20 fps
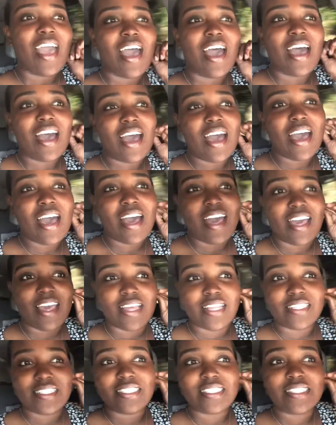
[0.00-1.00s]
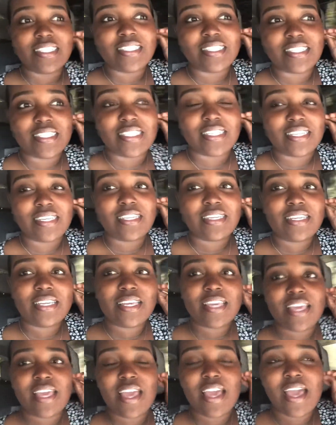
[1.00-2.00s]
and
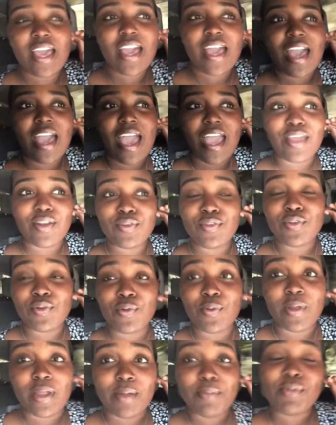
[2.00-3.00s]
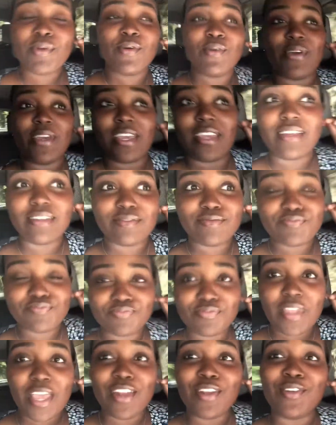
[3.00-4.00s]
I don't know where I'm going.
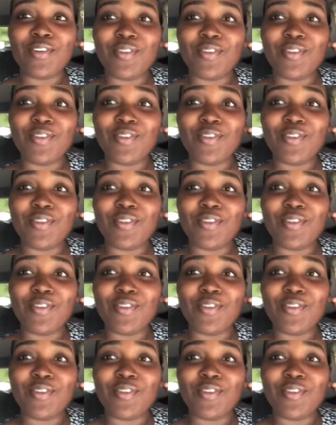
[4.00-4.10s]
I don't know